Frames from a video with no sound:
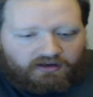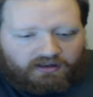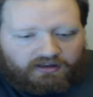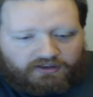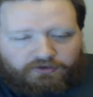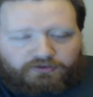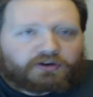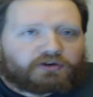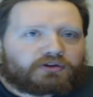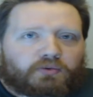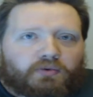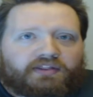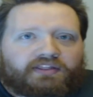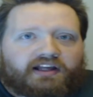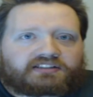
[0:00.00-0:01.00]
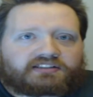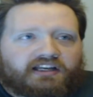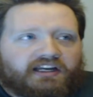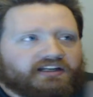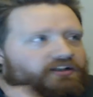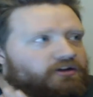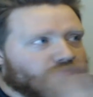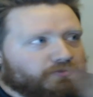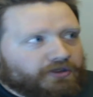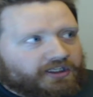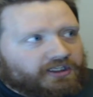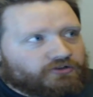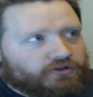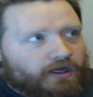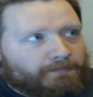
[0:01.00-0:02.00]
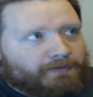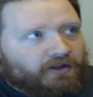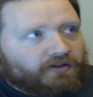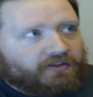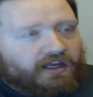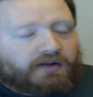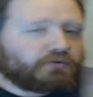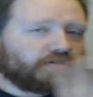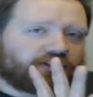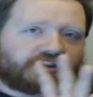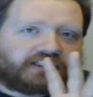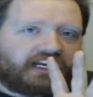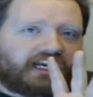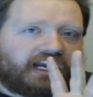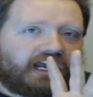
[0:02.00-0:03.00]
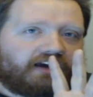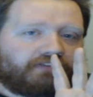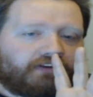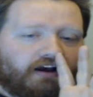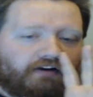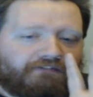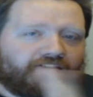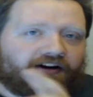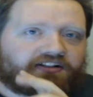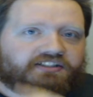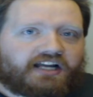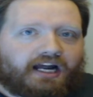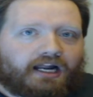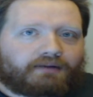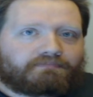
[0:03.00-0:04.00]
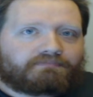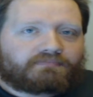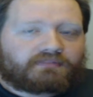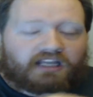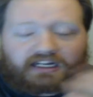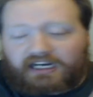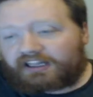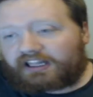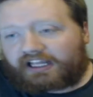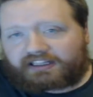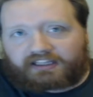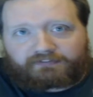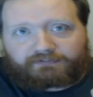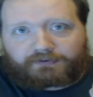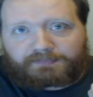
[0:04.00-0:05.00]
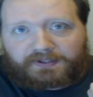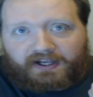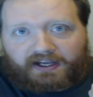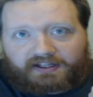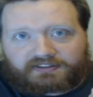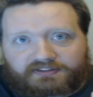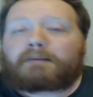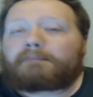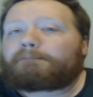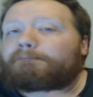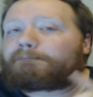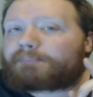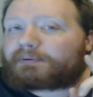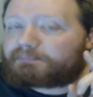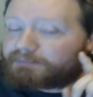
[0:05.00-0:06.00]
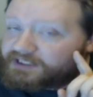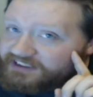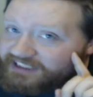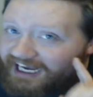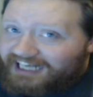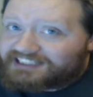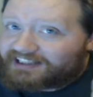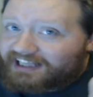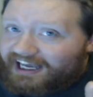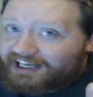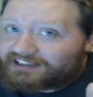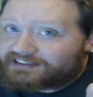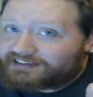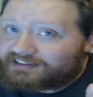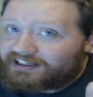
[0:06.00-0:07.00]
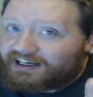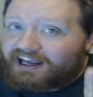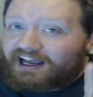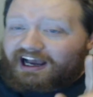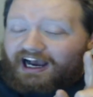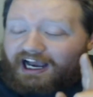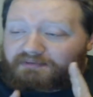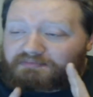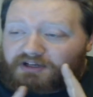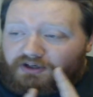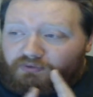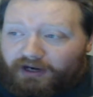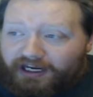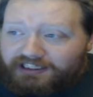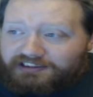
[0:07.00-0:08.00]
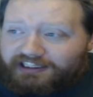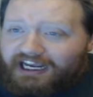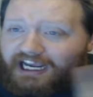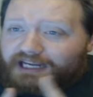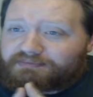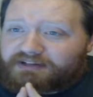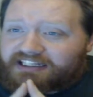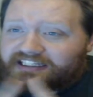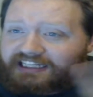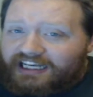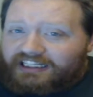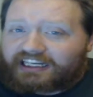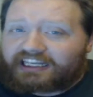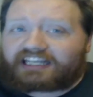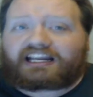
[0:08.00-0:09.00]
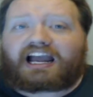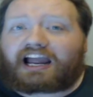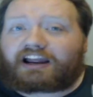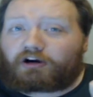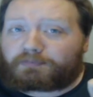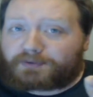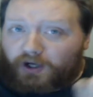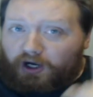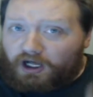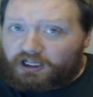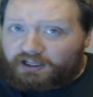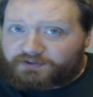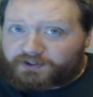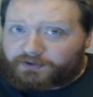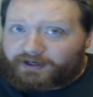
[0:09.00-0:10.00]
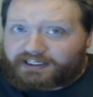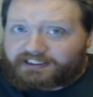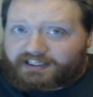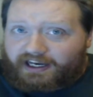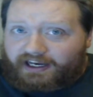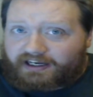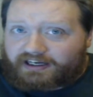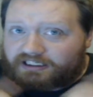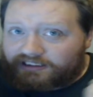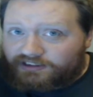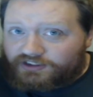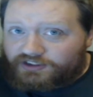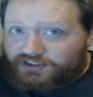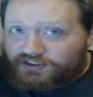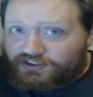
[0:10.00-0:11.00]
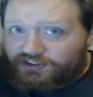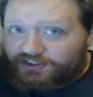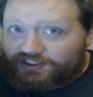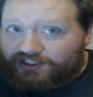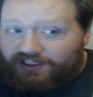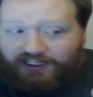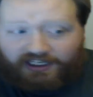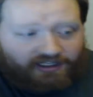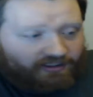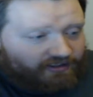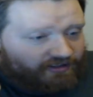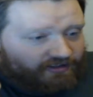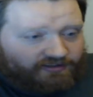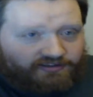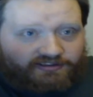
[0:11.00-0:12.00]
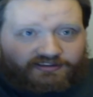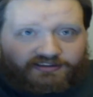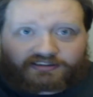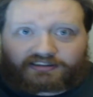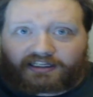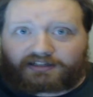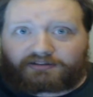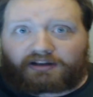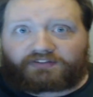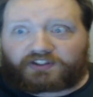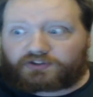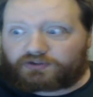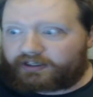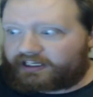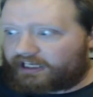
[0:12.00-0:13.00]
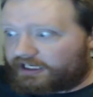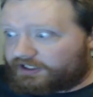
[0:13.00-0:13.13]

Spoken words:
You're the only one that's like, nope, we're going to drop all that and we're just going to have a fun time. And I like that from you guys. But besides that, I am done ranting. I am done yelling. I hope you all have a great day. Cheers. I don't have a drink.